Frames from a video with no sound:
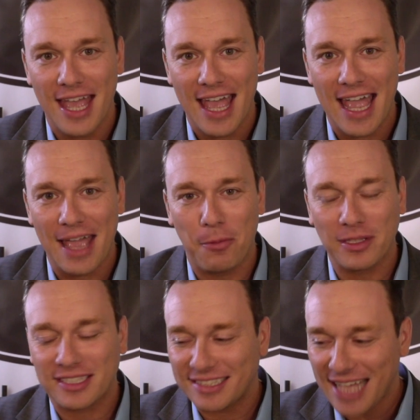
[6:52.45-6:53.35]
And
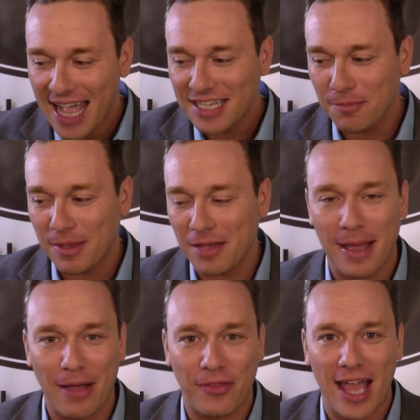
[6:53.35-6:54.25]
what's sad to me
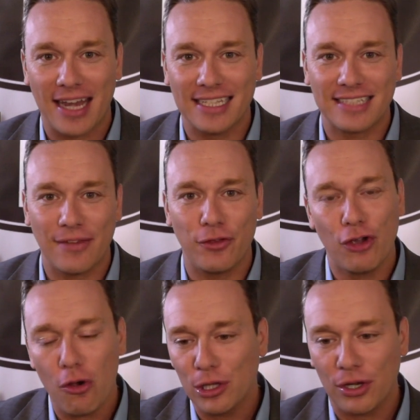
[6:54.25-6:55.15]
about that is that if you
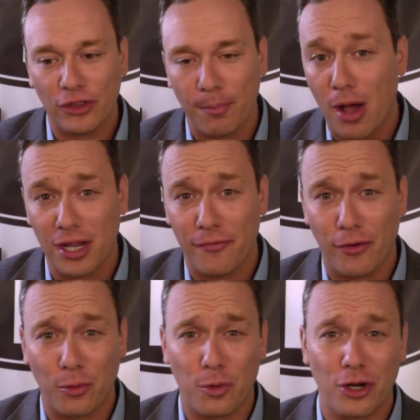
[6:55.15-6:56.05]
go and look at the body of
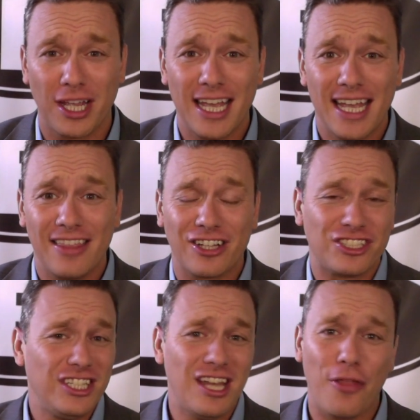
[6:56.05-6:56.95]
our work,
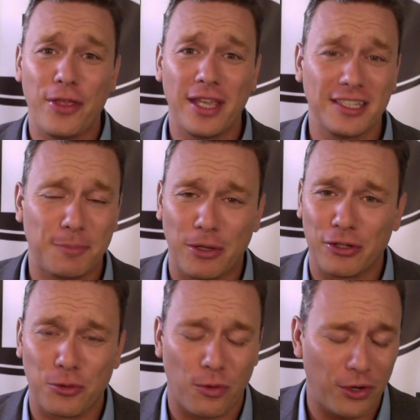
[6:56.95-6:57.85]
there's nothing
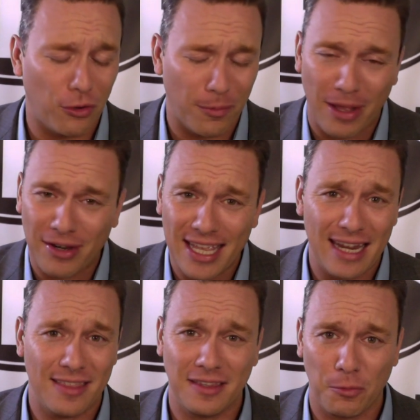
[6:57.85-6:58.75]
conspiratorial about
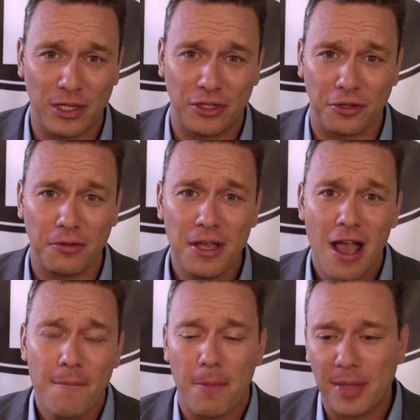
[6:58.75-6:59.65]
anything that we do.
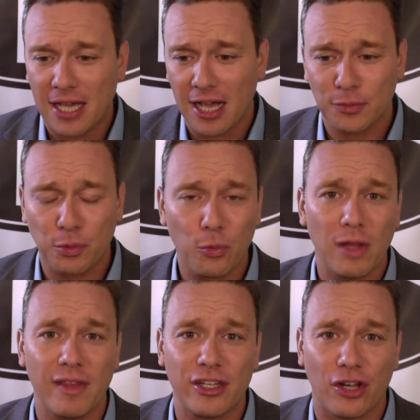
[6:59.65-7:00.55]
But because we're
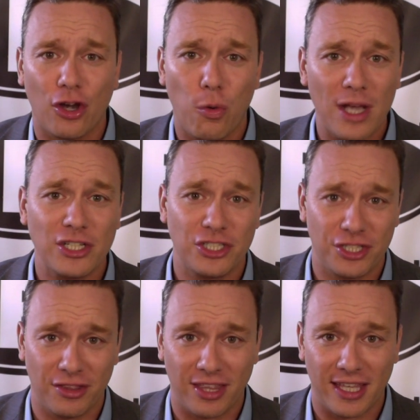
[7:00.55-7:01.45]
willing to
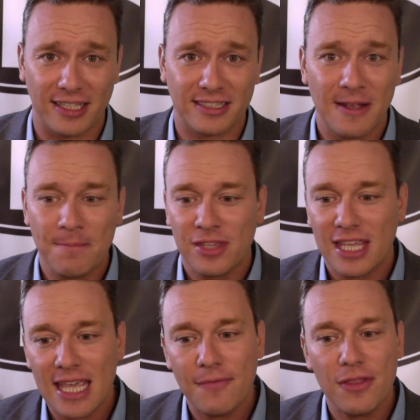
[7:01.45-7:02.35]
question things,
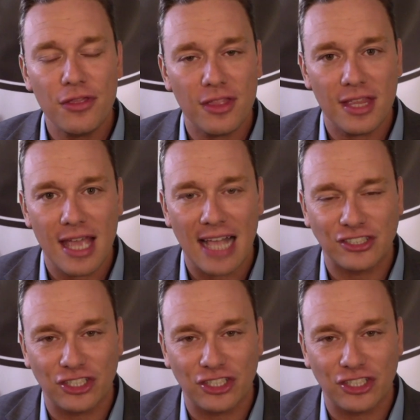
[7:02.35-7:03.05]
even as a